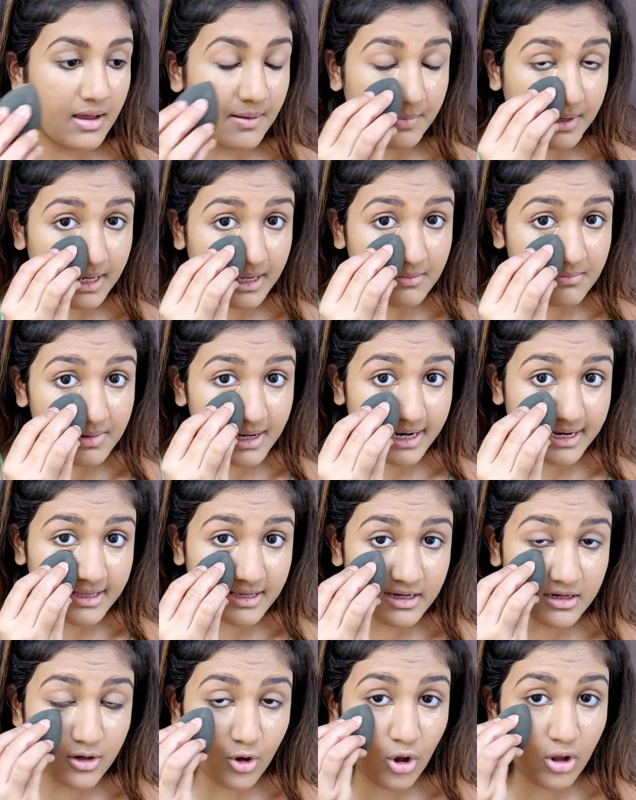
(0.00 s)
I'm again
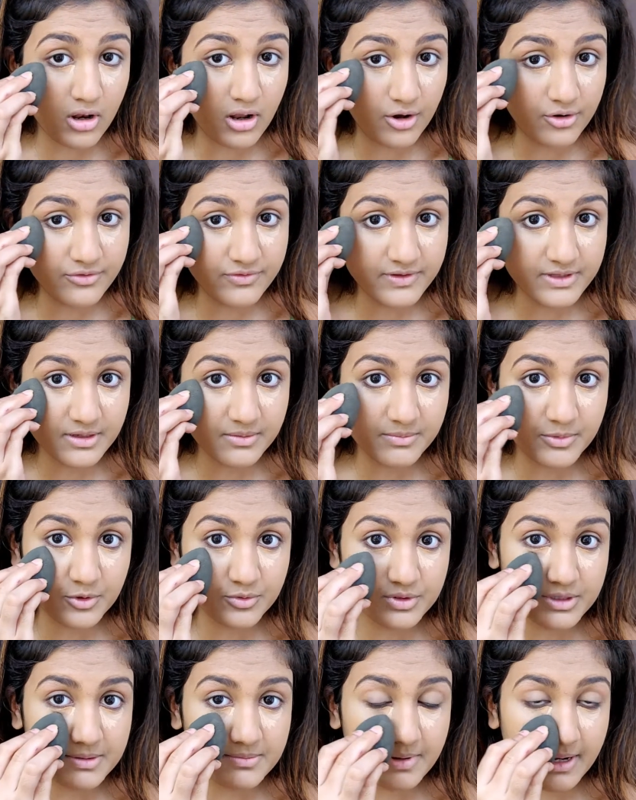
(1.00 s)
blending it all out with a
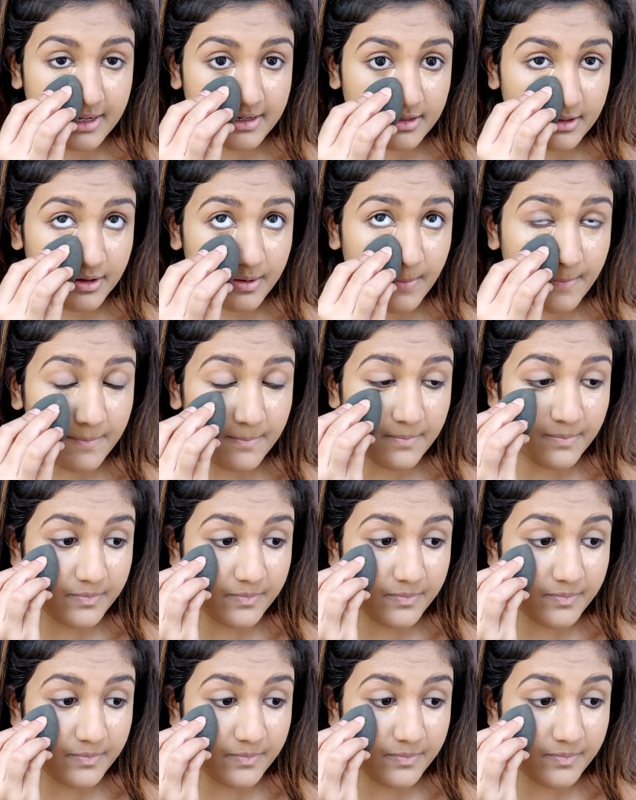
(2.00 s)
beauty blender.